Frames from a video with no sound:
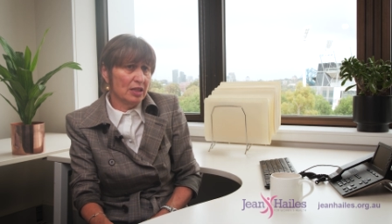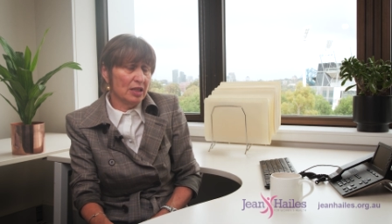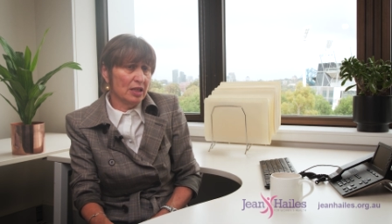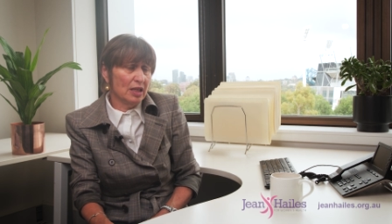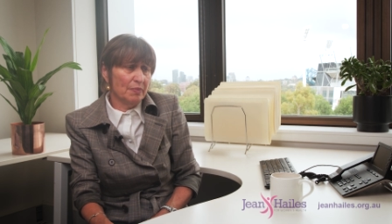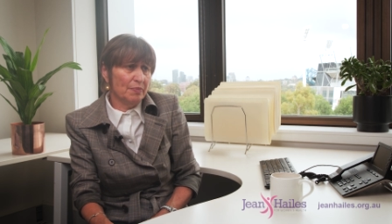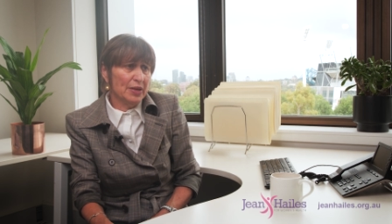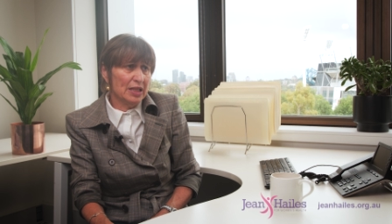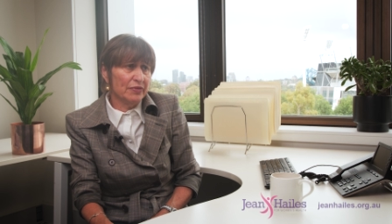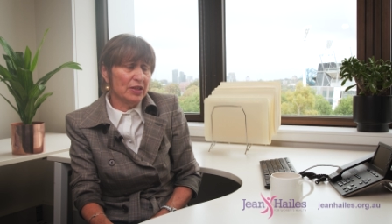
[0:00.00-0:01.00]
The
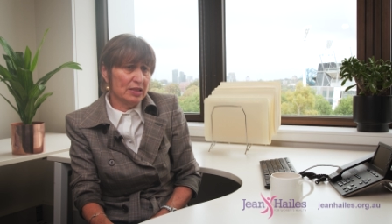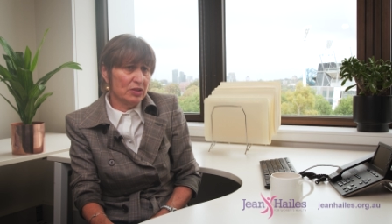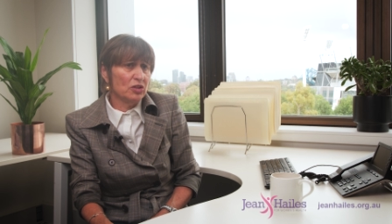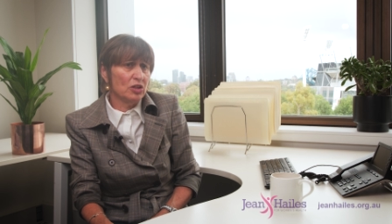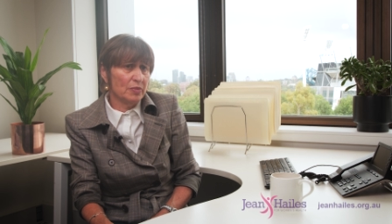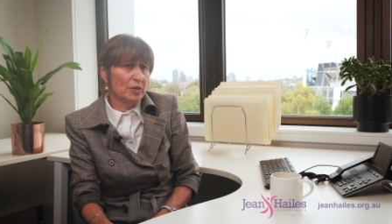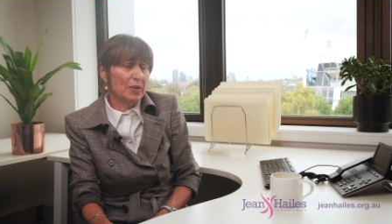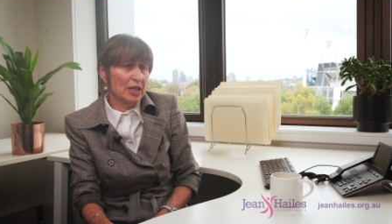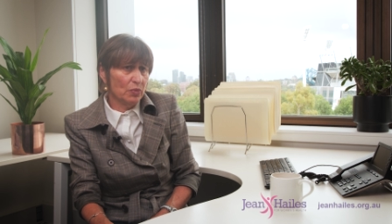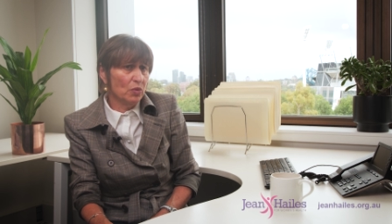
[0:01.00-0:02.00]
benefit is determined
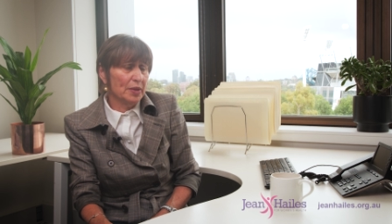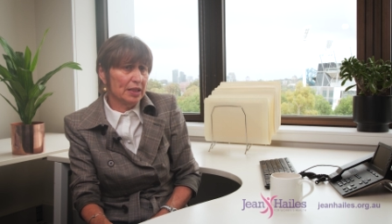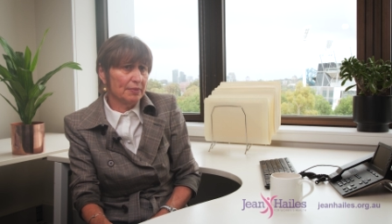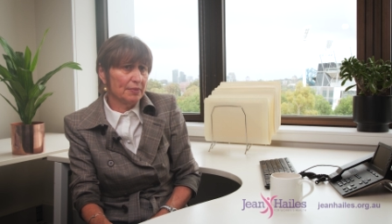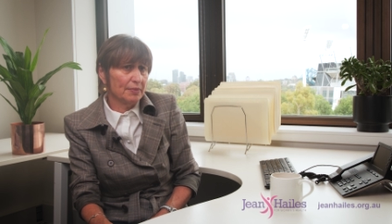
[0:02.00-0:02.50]
by the woman.